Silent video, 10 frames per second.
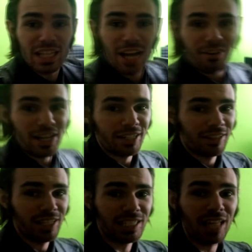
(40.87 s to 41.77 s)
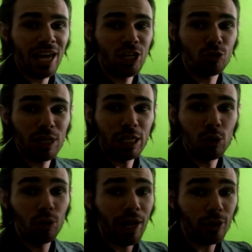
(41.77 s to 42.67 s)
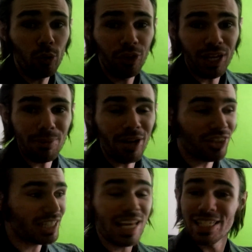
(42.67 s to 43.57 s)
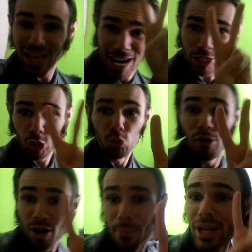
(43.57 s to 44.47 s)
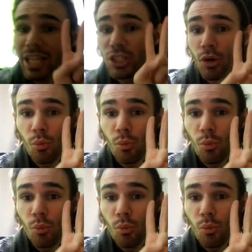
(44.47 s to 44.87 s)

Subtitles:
right? This light is really cool. Now the cool thing about this light is that I got two of them. So one